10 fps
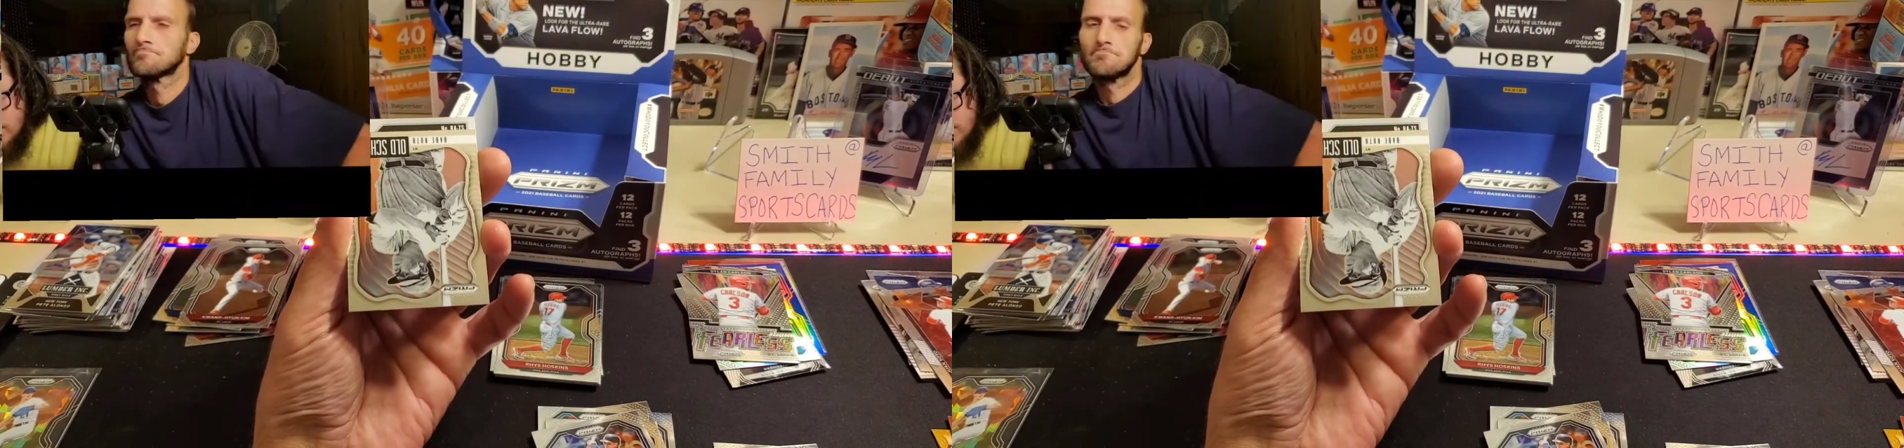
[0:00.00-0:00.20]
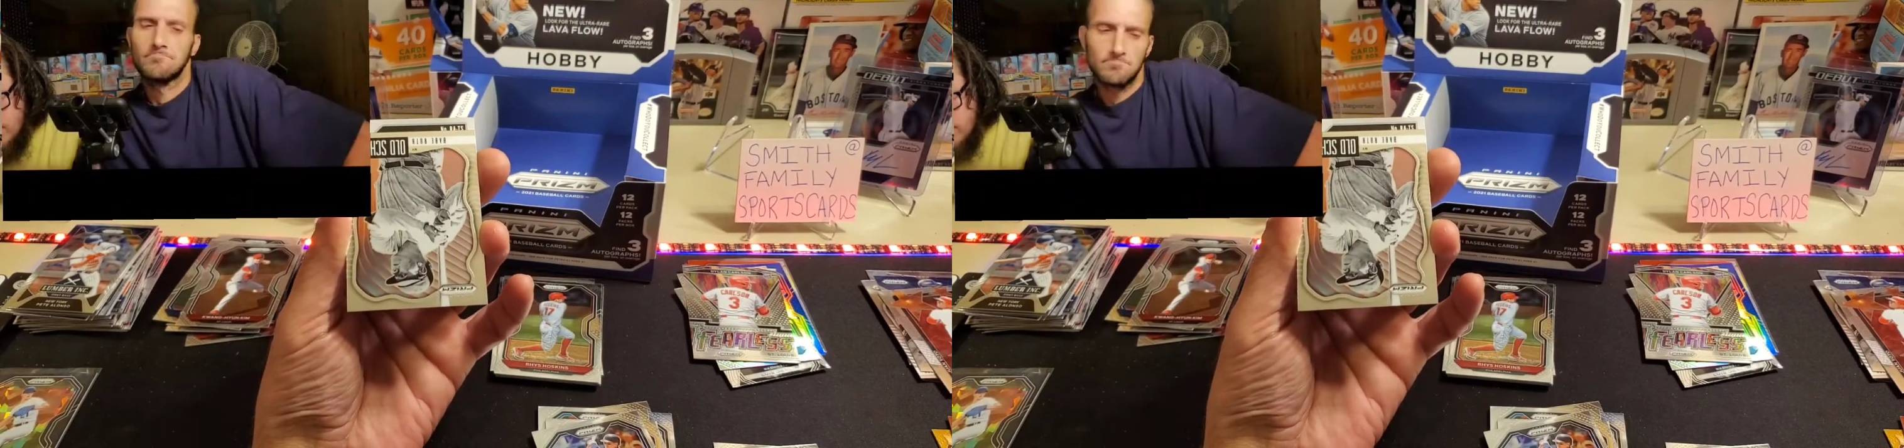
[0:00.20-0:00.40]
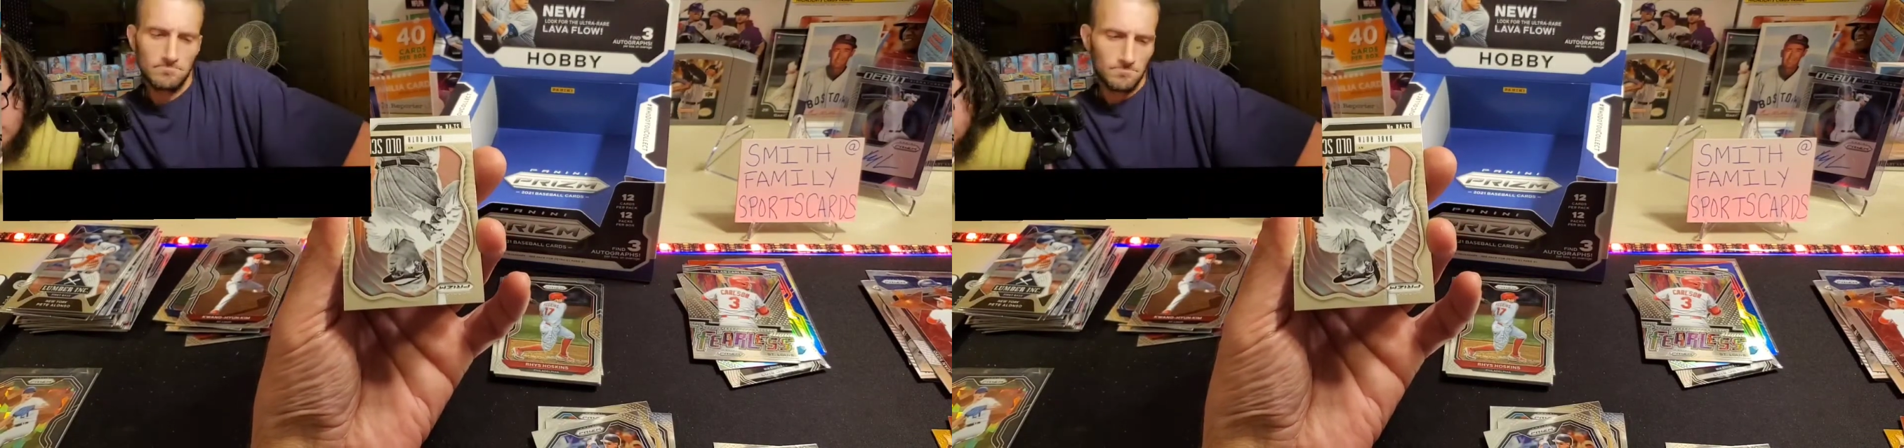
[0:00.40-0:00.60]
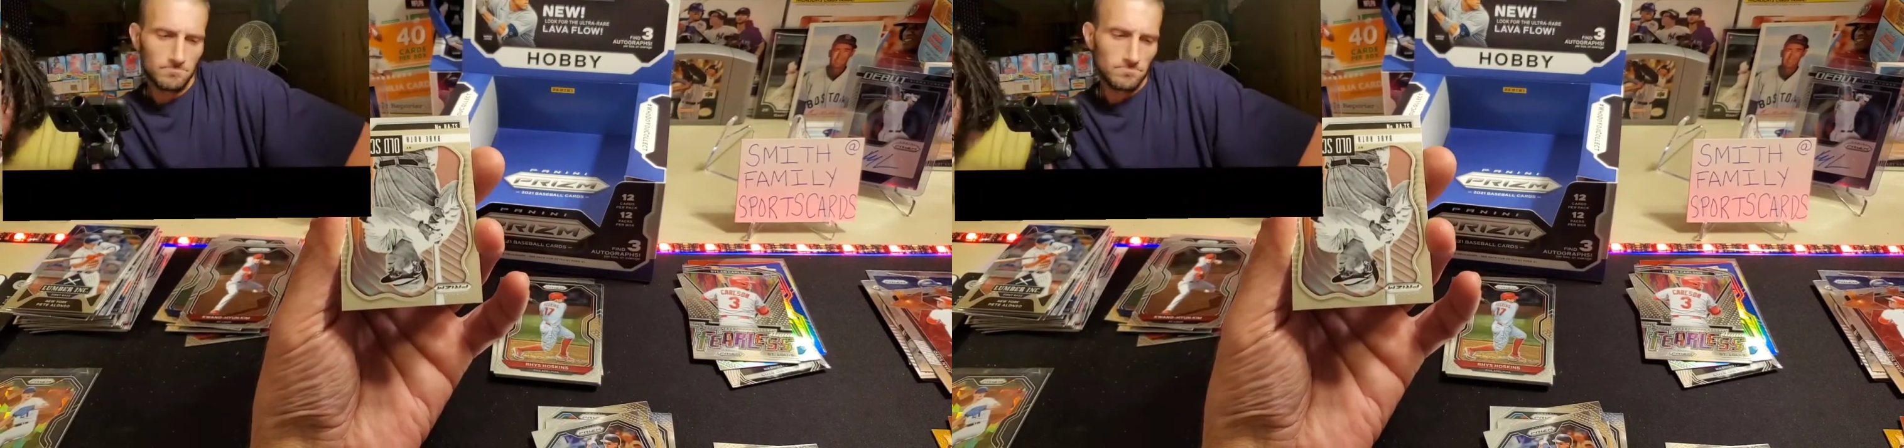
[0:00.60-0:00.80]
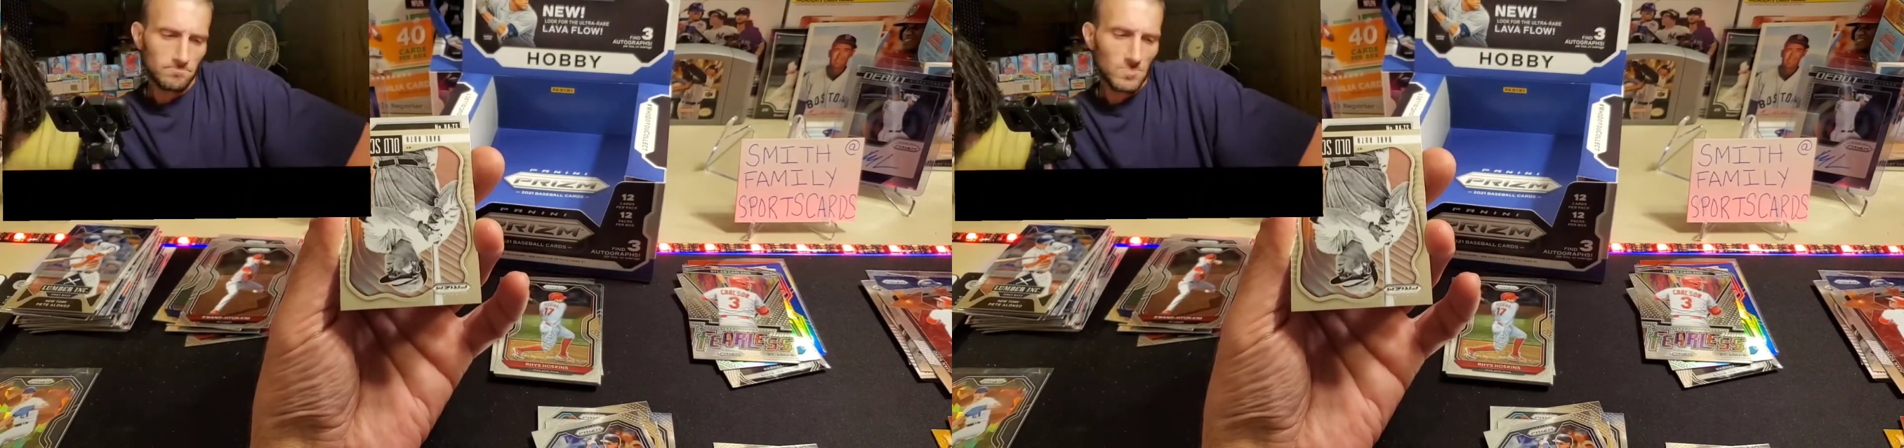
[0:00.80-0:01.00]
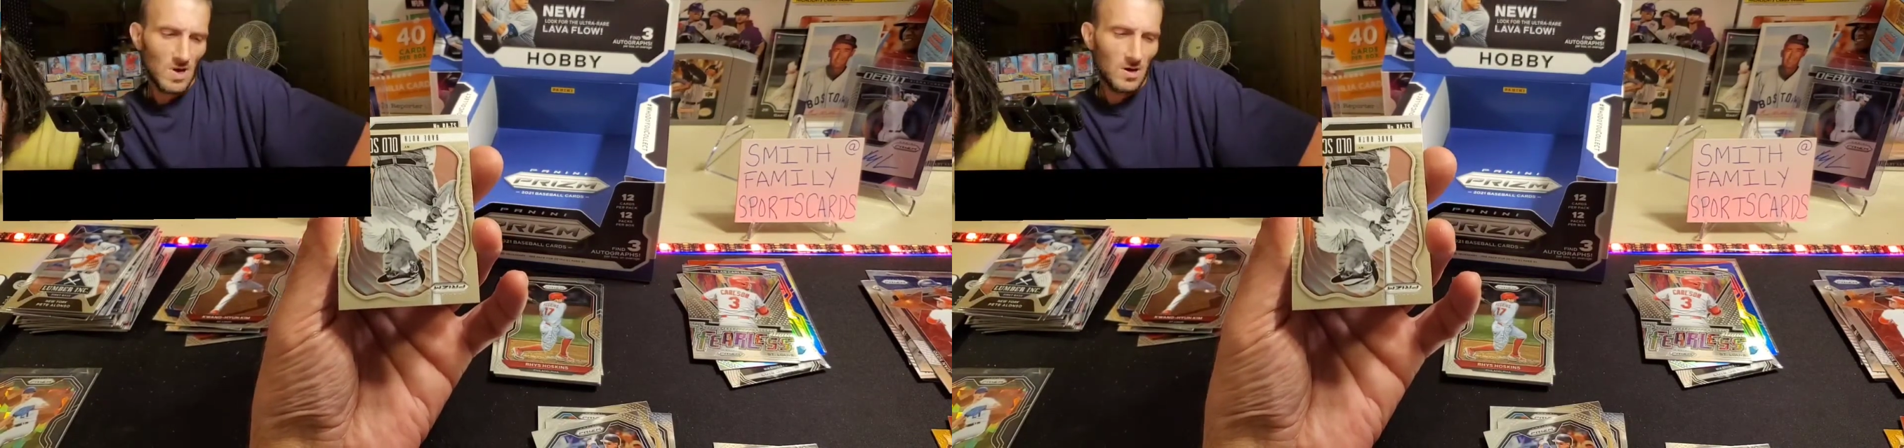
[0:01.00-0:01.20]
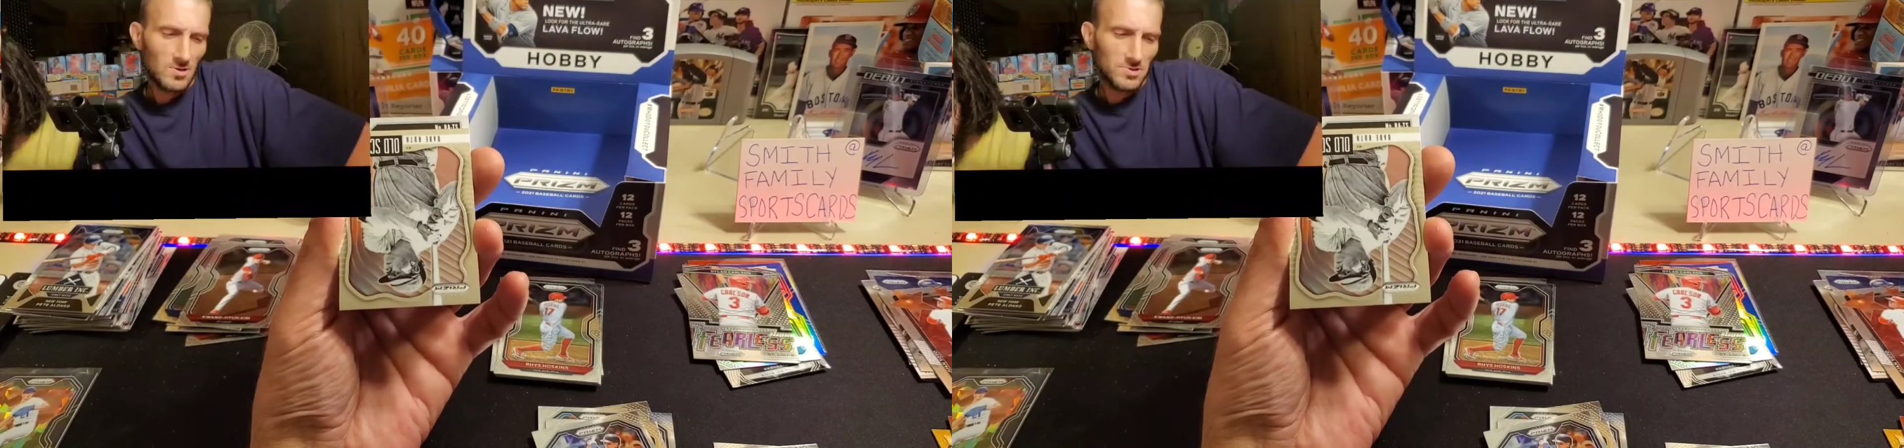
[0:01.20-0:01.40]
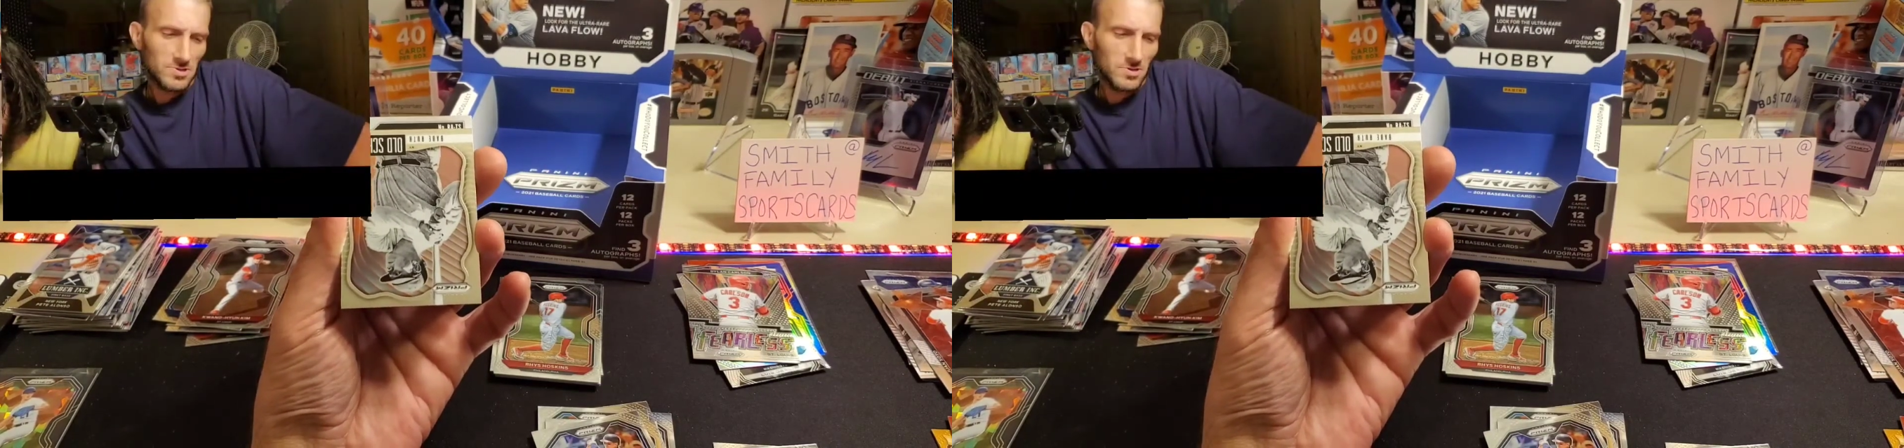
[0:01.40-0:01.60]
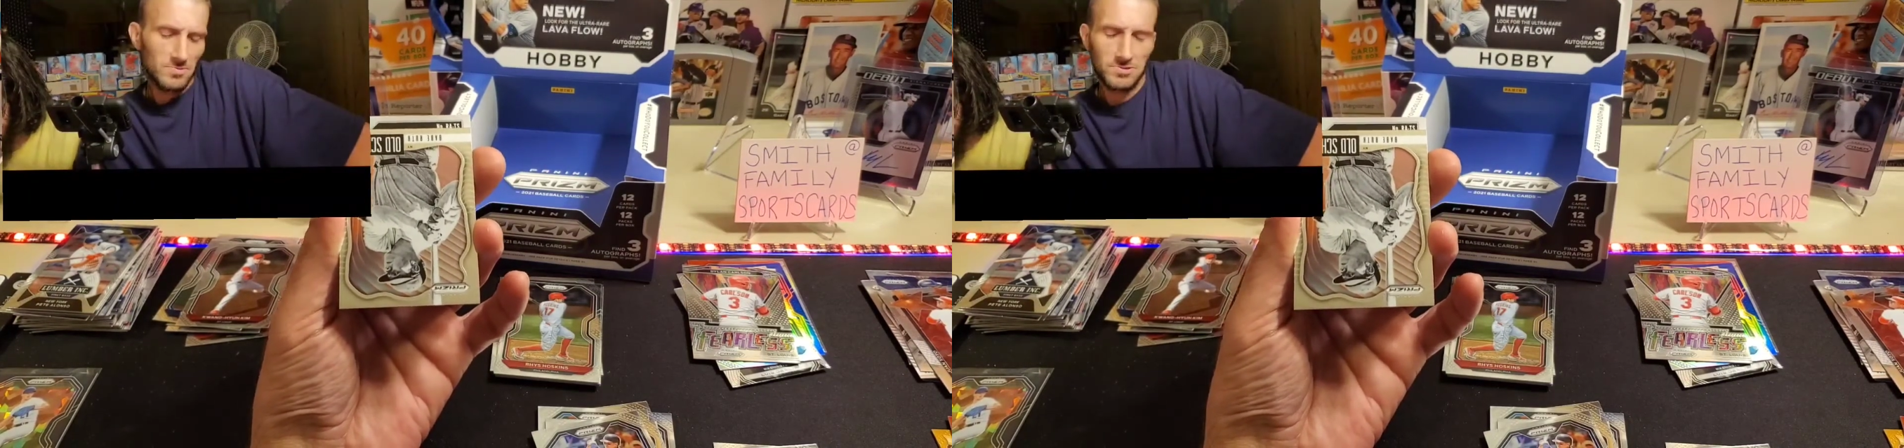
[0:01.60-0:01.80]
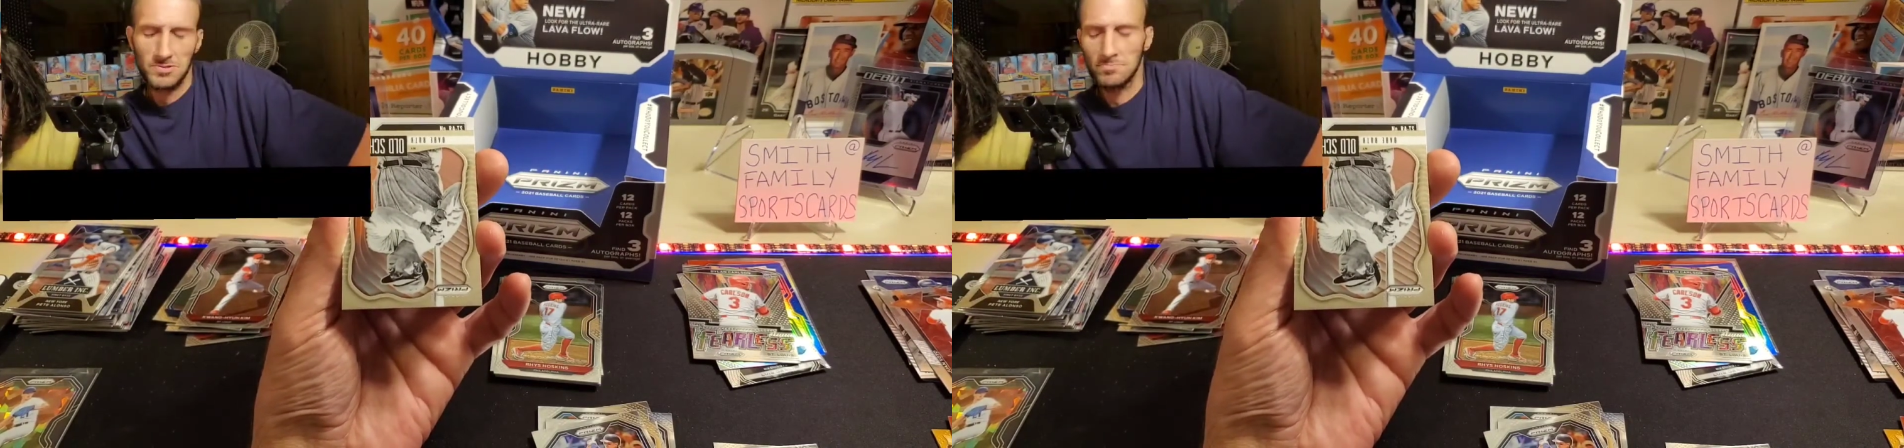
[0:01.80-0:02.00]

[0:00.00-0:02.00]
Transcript: Oh. That would be awesome, wouldn't it?